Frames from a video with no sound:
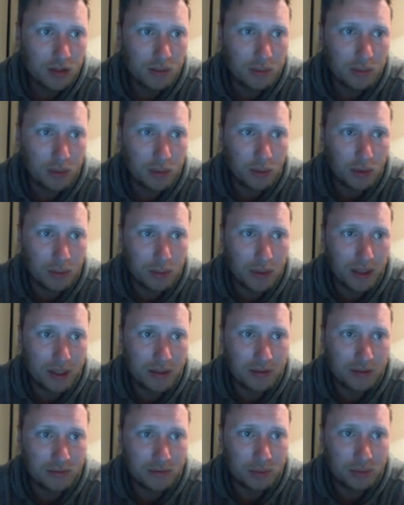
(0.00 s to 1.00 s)
But with a
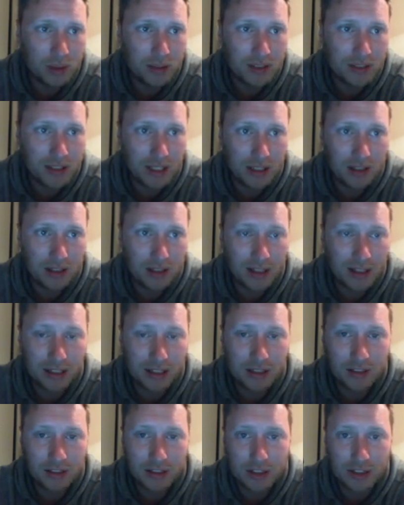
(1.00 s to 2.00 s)
big price tag like
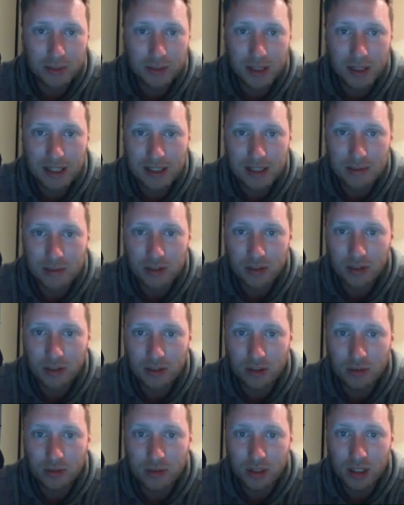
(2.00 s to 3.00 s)
that, you'd expect him to
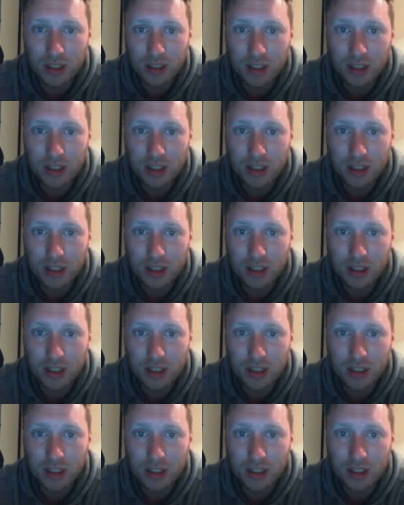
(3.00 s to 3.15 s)
go.